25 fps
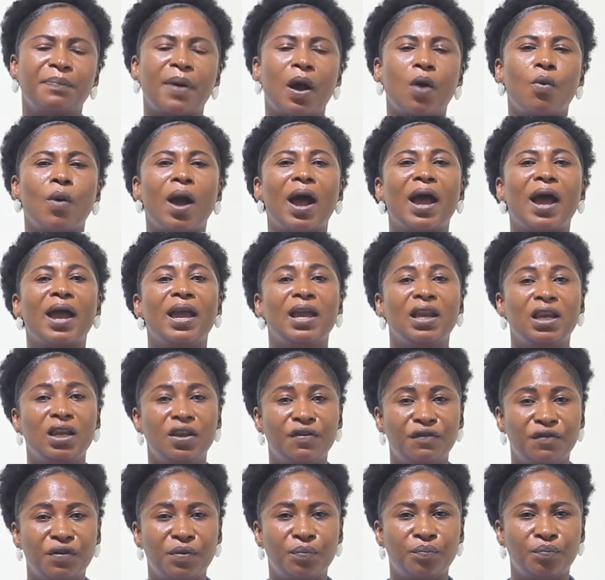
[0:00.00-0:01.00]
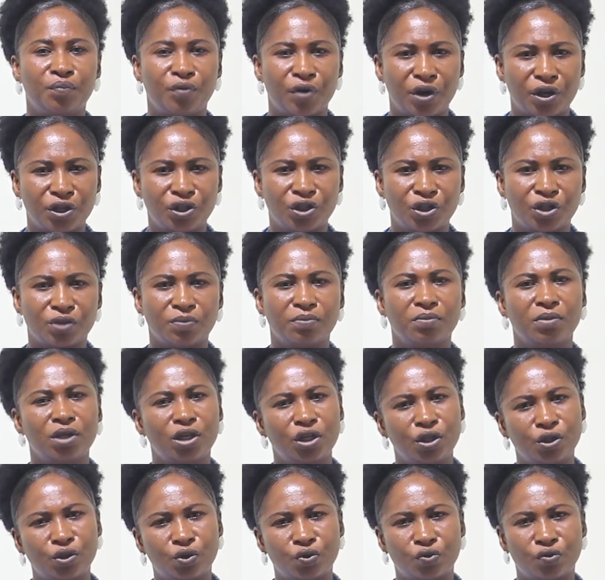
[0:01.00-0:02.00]
Power and Living Bread
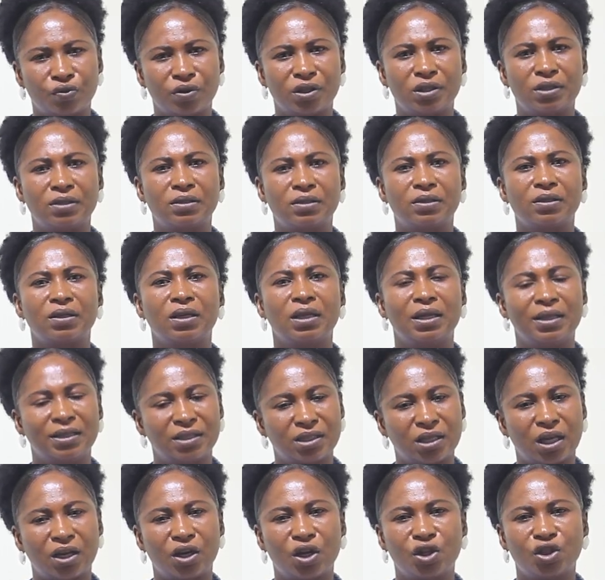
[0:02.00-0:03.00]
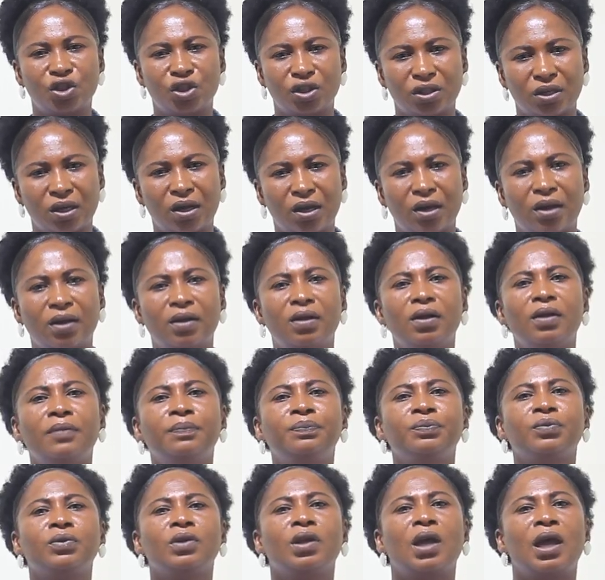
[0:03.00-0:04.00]
Ministries International.
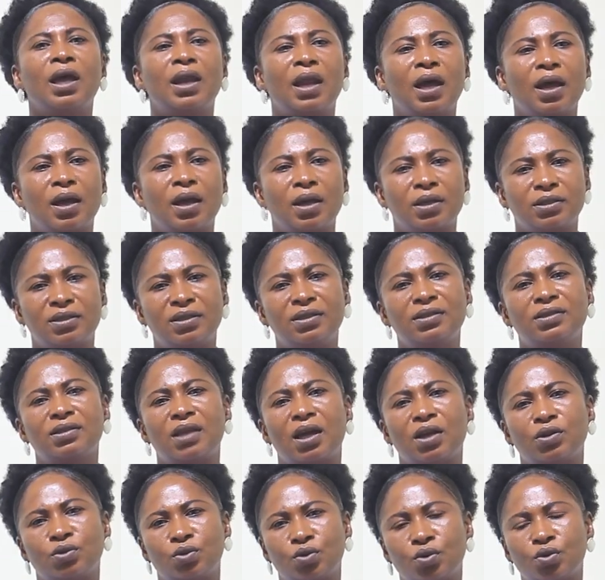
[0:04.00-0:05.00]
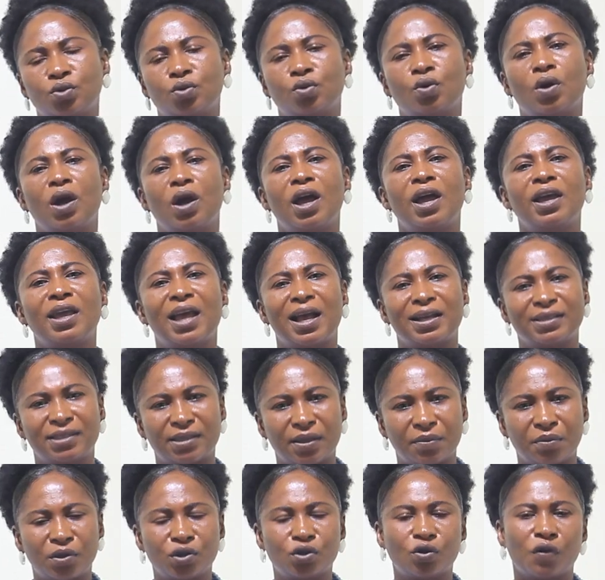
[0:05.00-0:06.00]
And sister and so
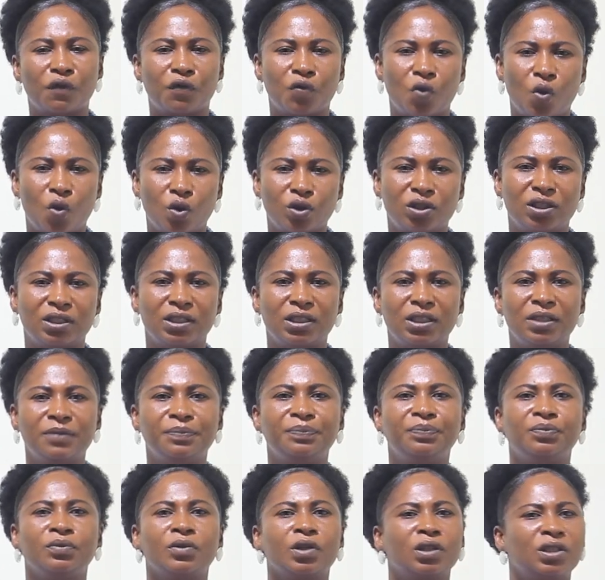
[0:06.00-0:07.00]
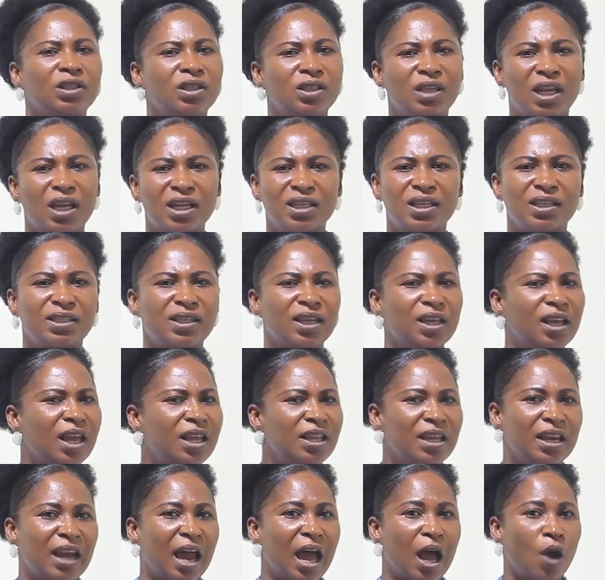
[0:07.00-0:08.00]
Assemblies of God ni. Tina just say
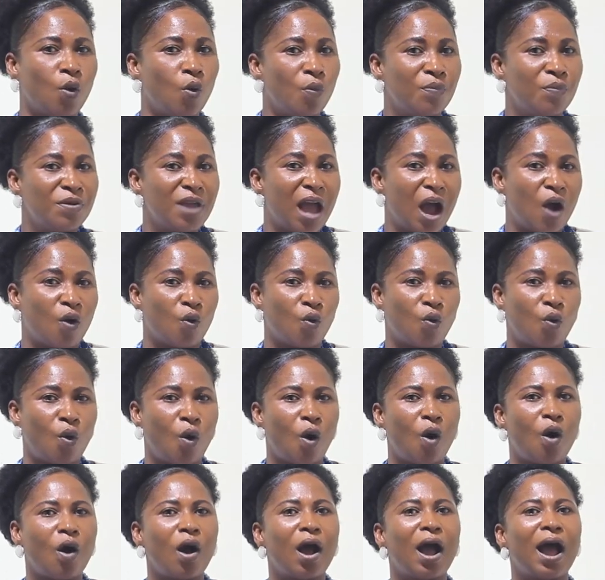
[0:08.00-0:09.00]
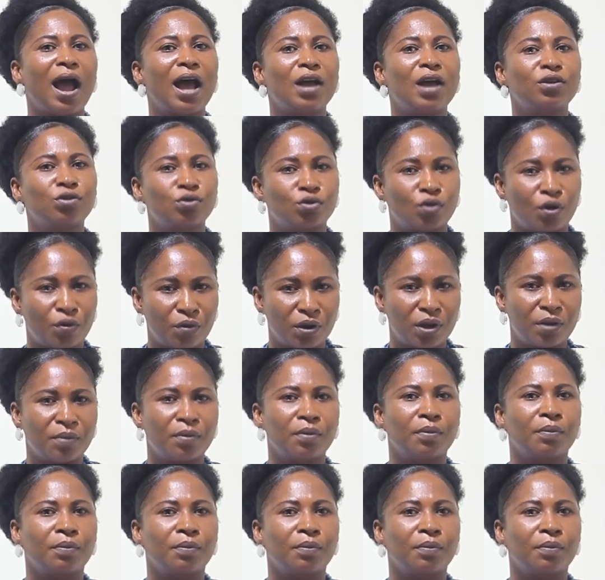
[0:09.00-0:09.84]
nyina obi anko asore